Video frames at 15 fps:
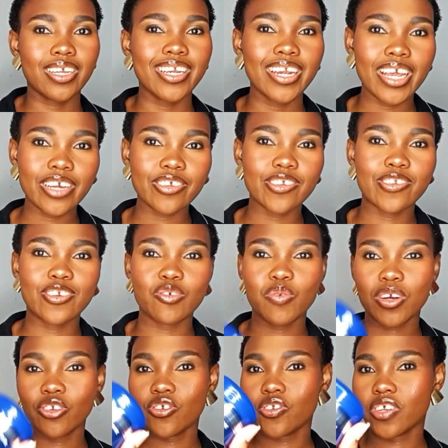Next, you
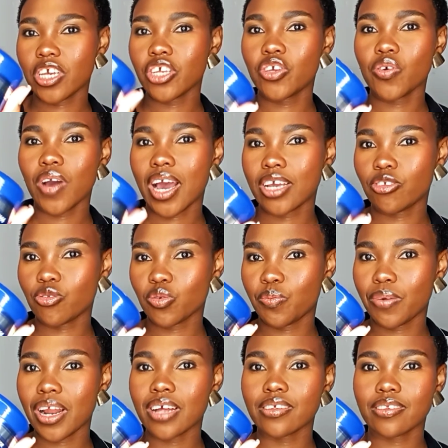want to take your
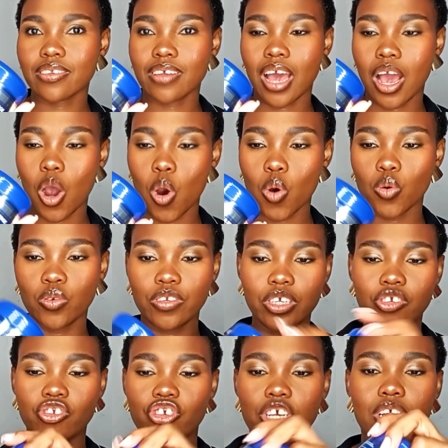Isoplus
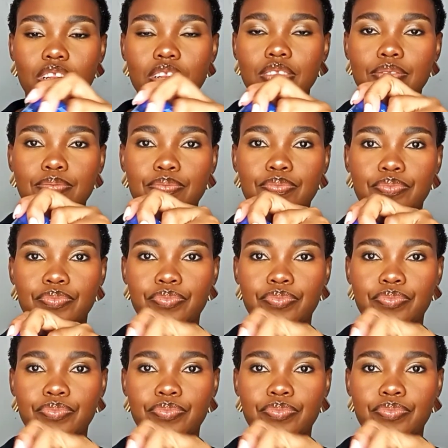holding gel.